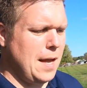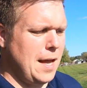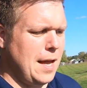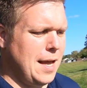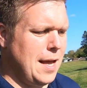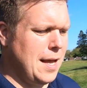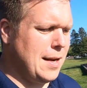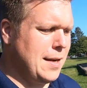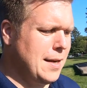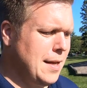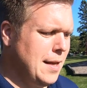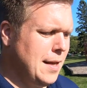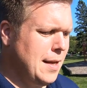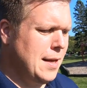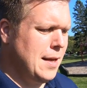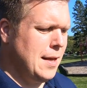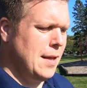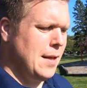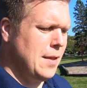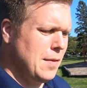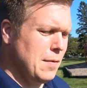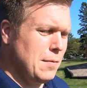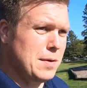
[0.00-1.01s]
And
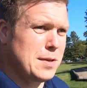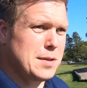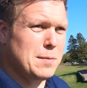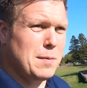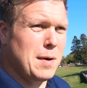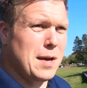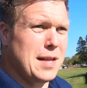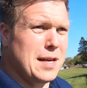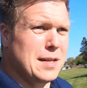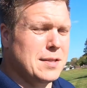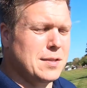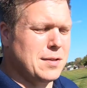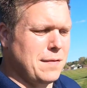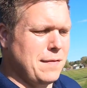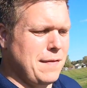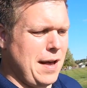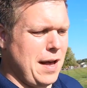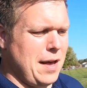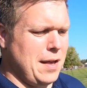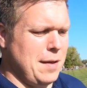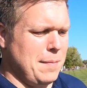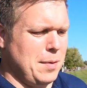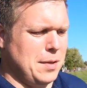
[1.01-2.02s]
the reason why that's so
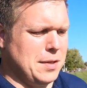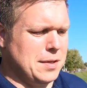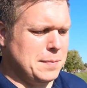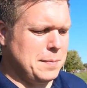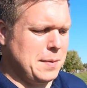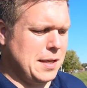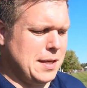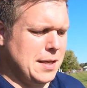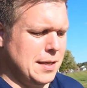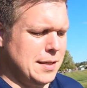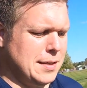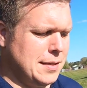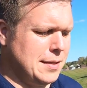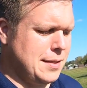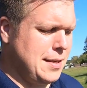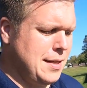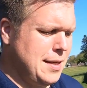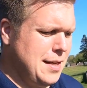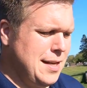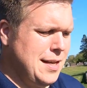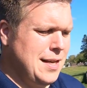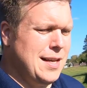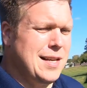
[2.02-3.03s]
valuable is because,